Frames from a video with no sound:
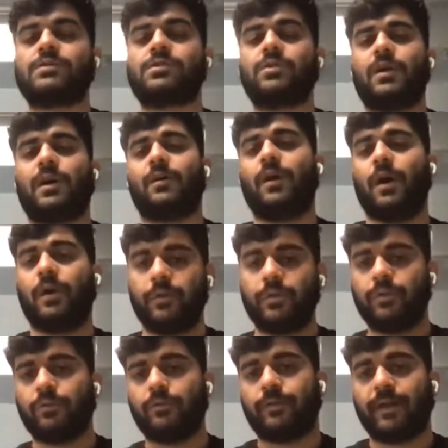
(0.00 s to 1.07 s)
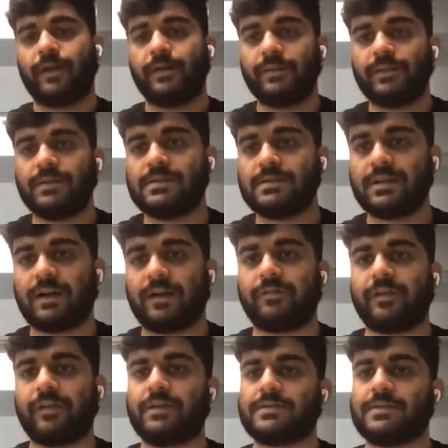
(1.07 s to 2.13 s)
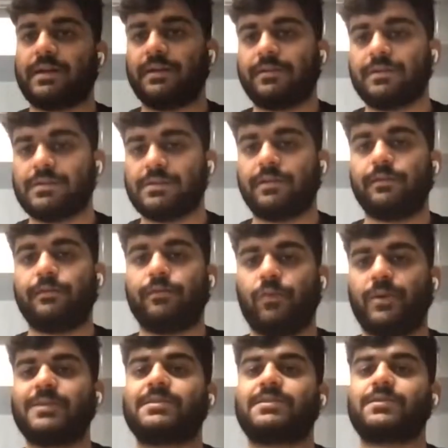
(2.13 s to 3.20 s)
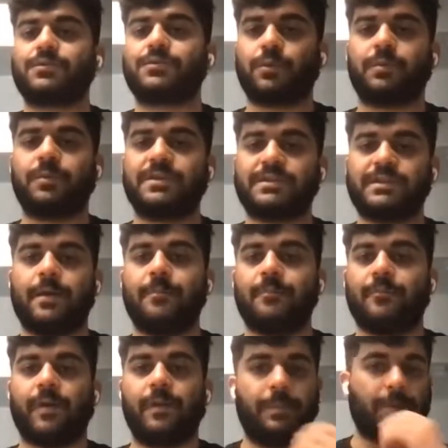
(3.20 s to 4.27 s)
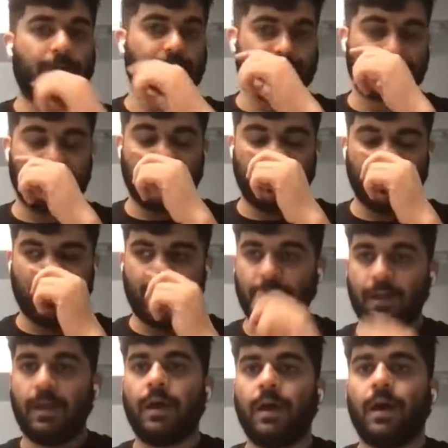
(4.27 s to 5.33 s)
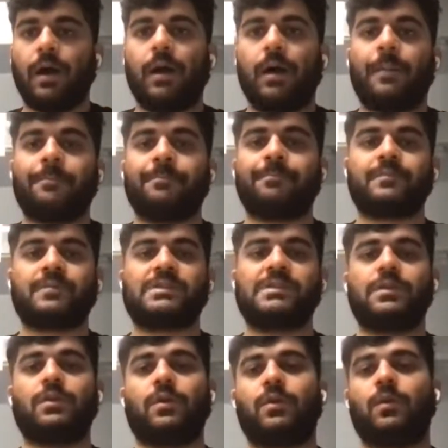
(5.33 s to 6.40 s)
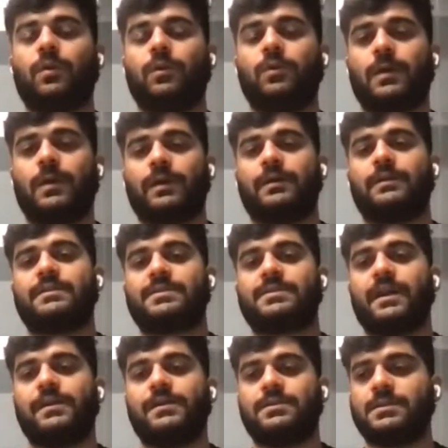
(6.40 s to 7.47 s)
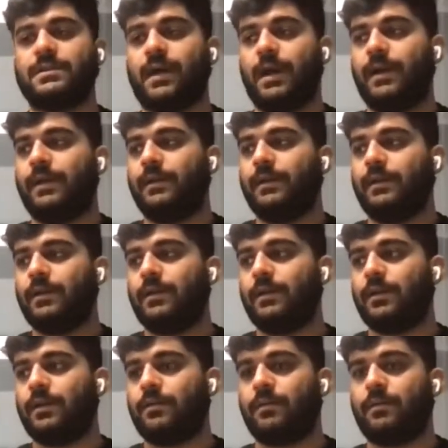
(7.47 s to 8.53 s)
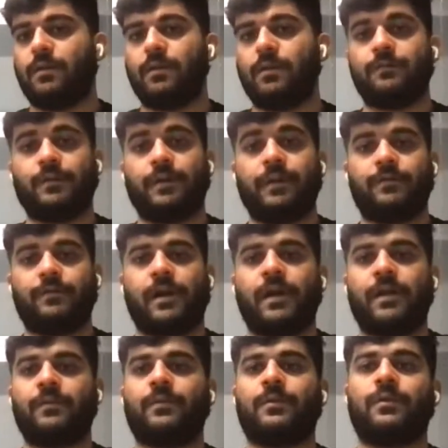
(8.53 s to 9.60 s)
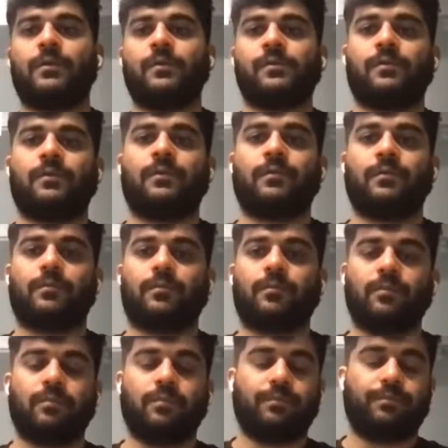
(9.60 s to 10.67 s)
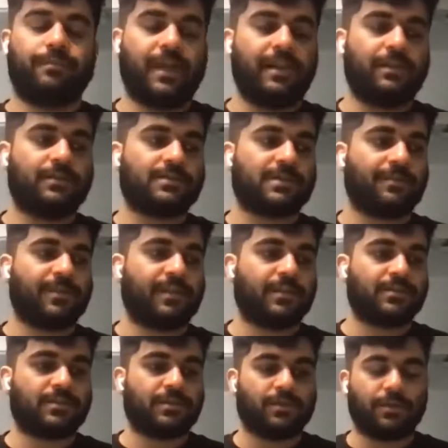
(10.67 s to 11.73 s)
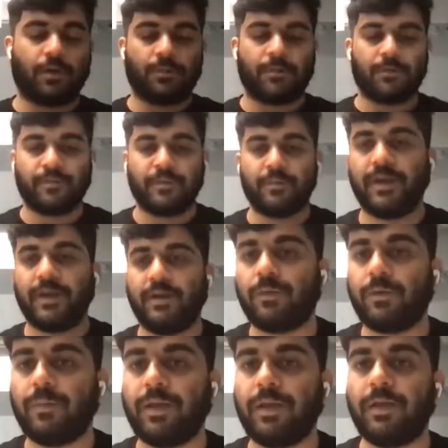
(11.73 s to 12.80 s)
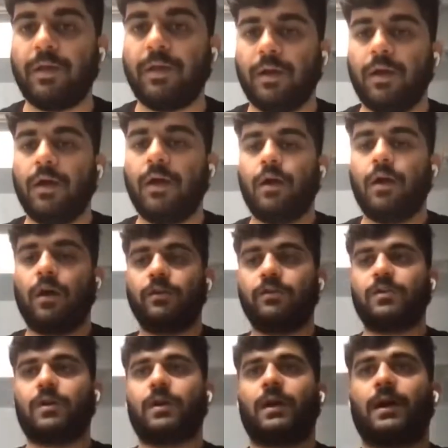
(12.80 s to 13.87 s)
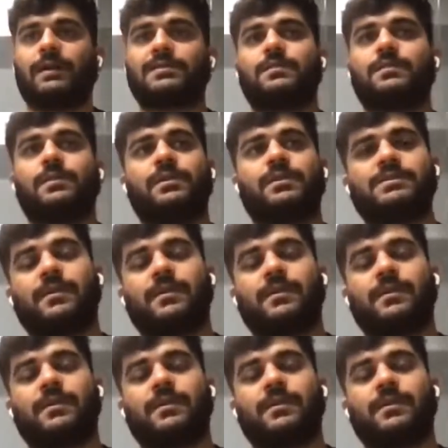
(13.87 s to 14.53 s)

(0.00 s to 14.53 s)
So now, how do you find these graphic designers and influencers would be step one, because right. See, your go-to-market strategy, ideally, and if I were to, tell you something that's on the top of my mind, would be your customer